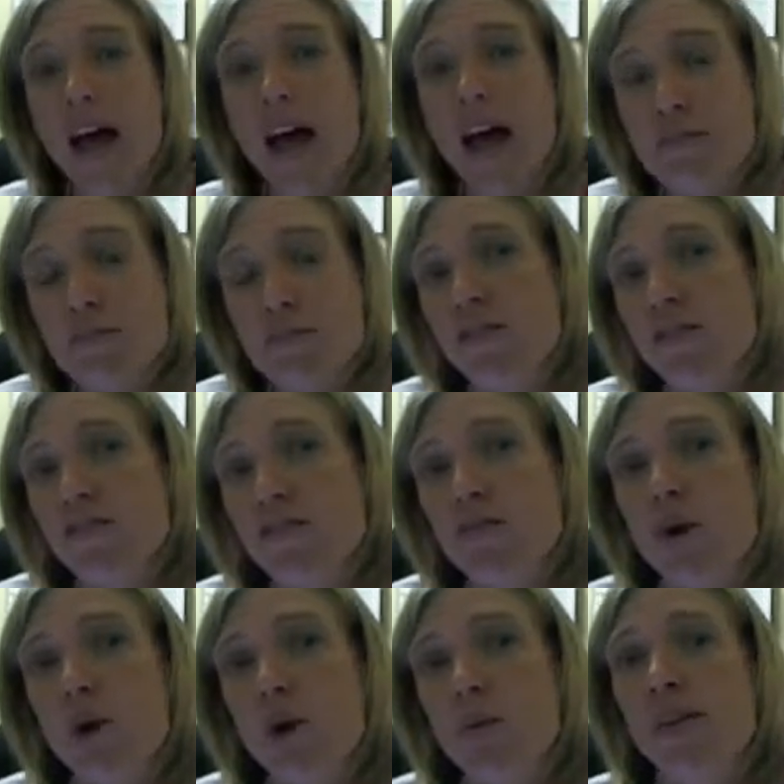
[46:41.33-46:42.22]
And moving
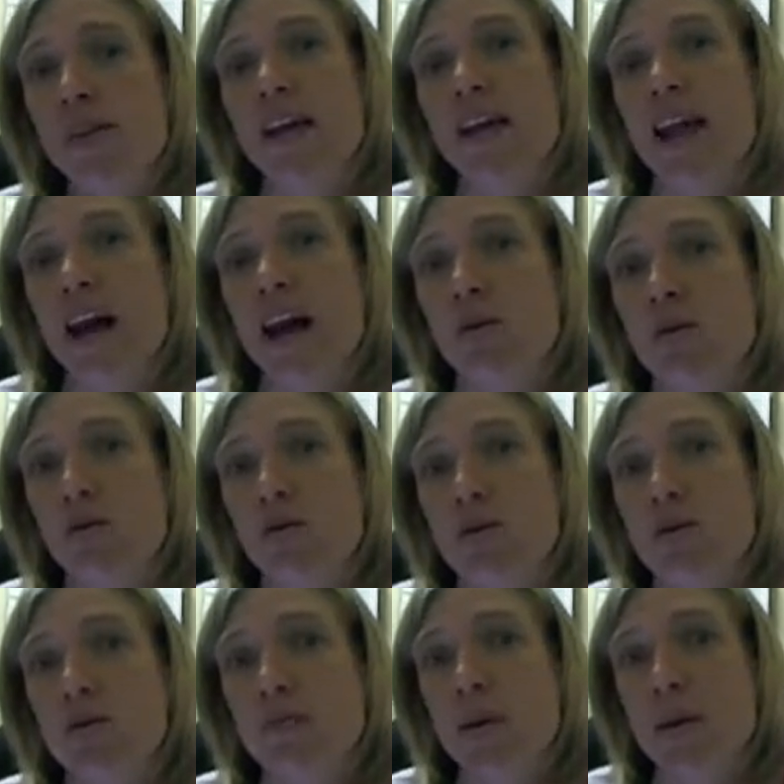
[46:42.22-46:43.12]
forward, they now know
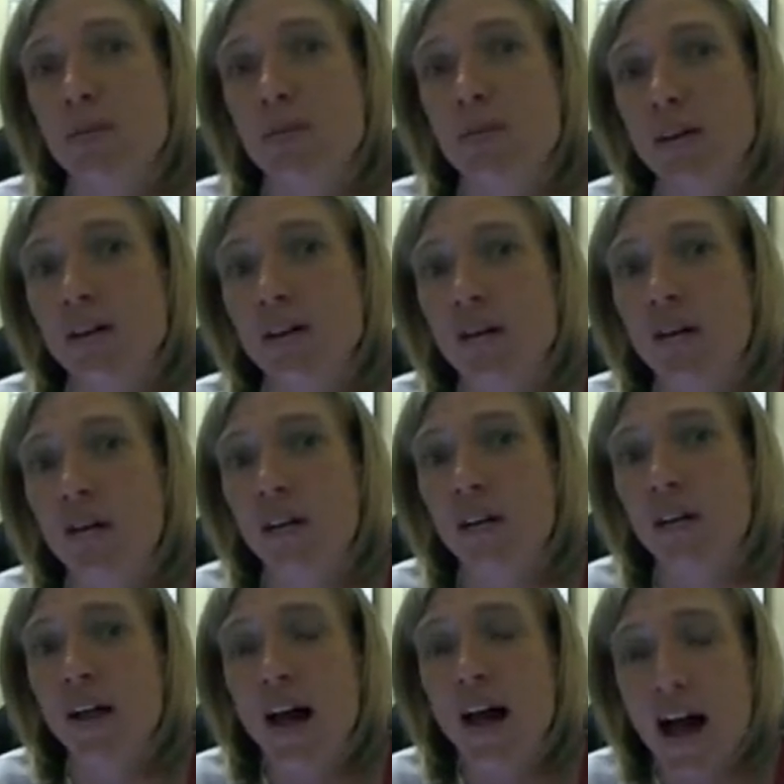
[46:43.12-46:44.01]
those people to
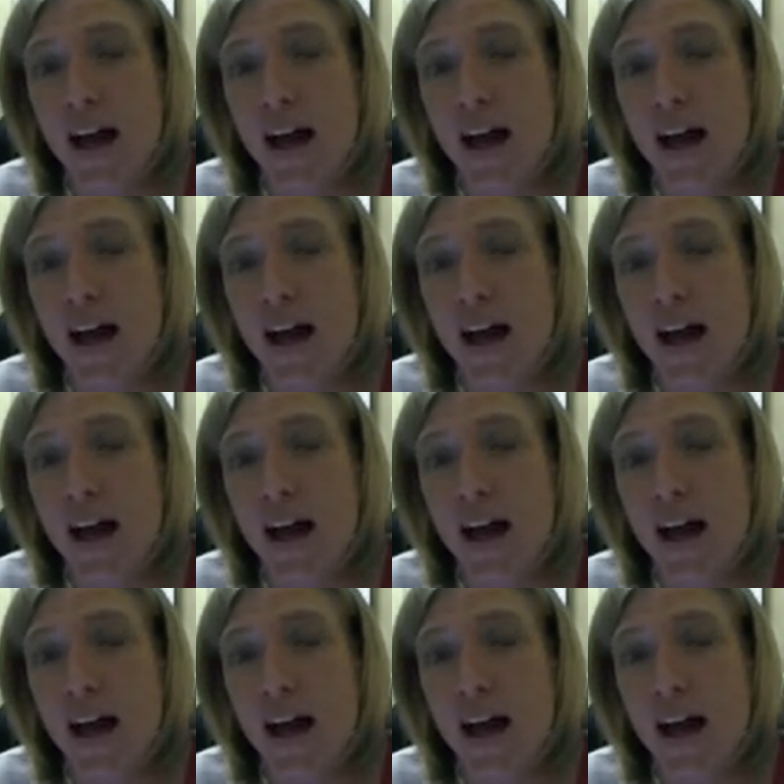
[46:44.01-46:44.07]
call.